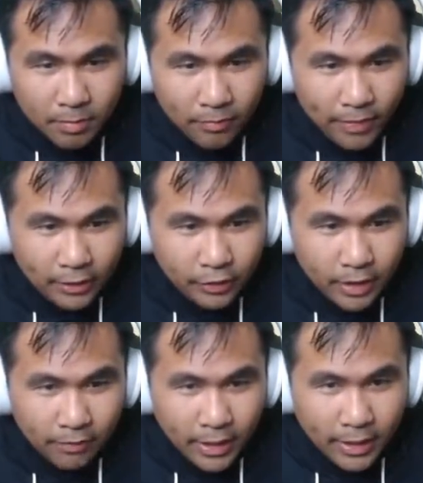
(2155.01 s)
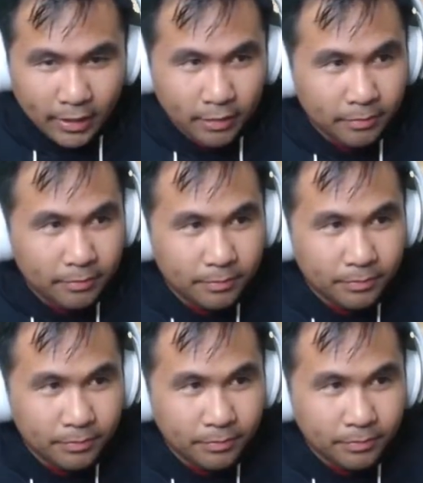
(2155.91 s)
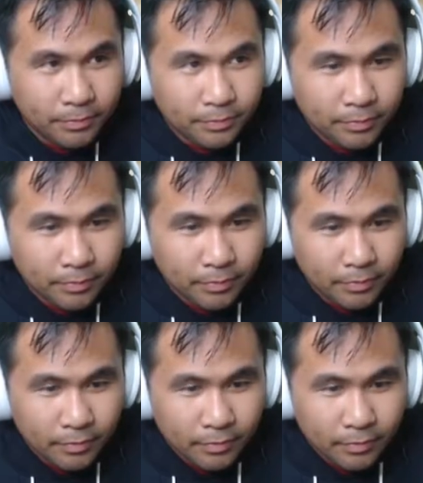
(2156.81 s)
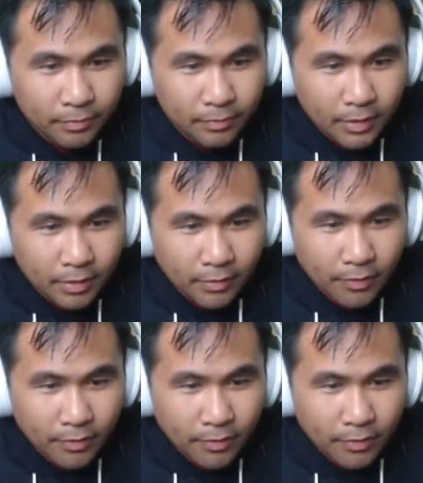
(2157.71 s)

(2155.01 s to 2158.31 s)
a fast travel out of here.